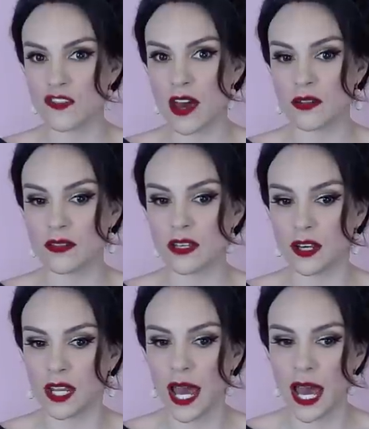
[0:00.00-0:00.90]
and she found
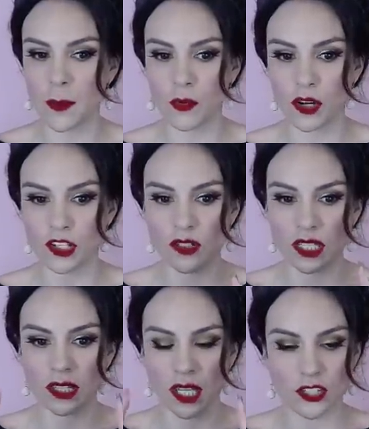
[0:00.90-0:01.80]
an app where you
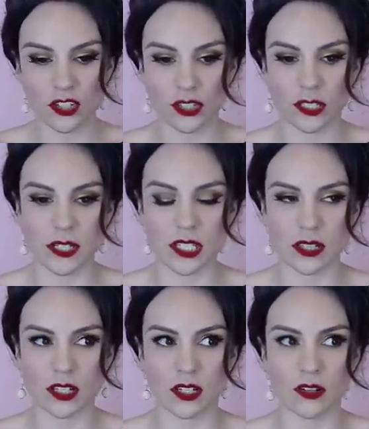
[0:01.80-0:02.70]
can like turn them
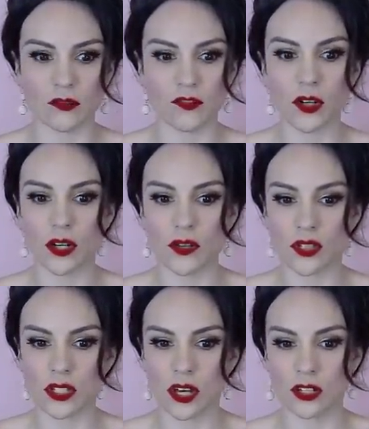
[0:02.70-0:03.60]
into little
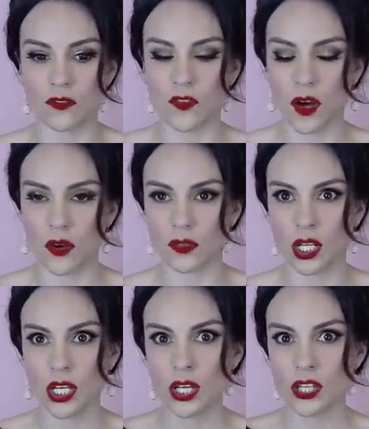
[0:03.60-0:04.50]
photos on your phone.